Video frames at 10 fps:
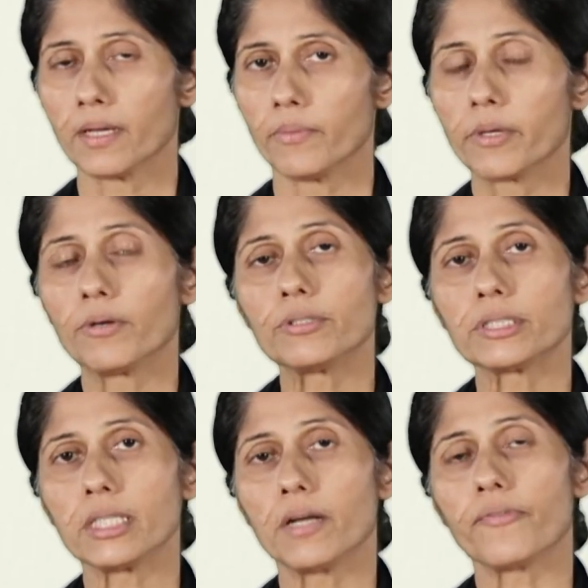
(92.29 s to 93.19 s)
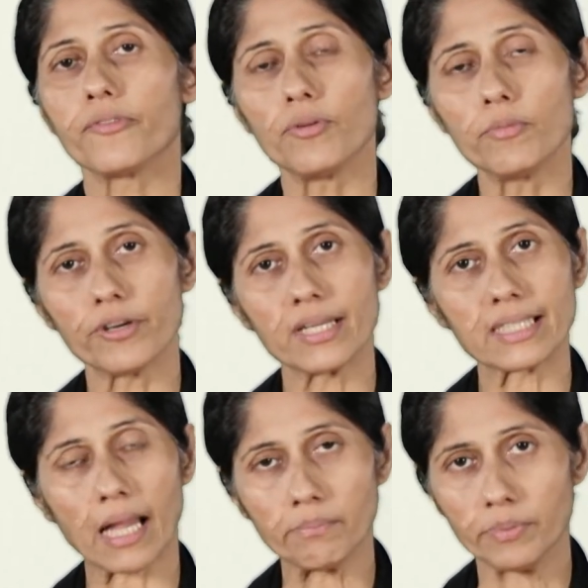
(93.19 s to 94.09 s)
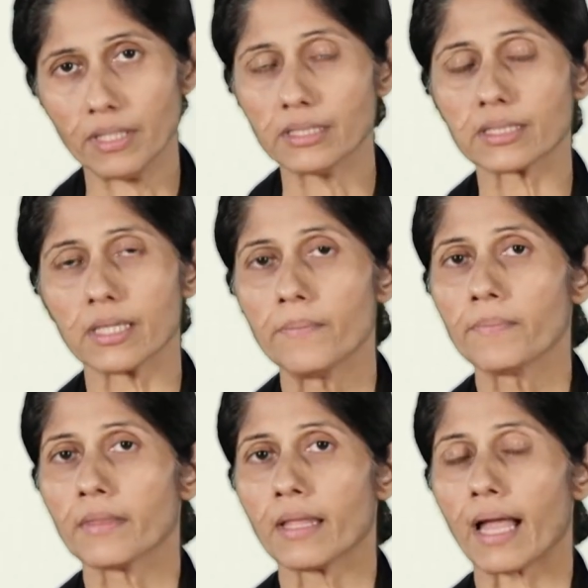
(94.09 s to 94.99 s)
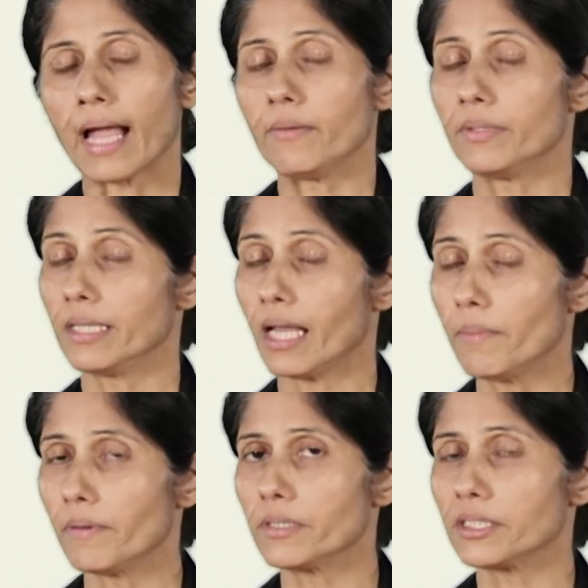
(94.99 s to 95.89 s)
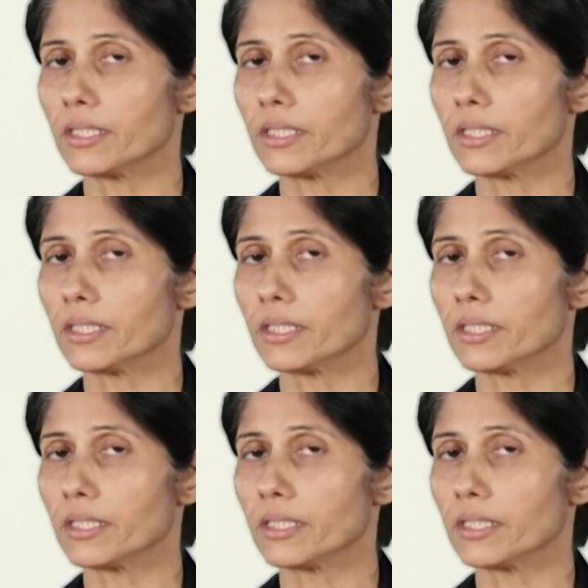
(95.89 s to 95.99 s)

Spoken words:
we're going to see a few more examples, and with the help of Mr.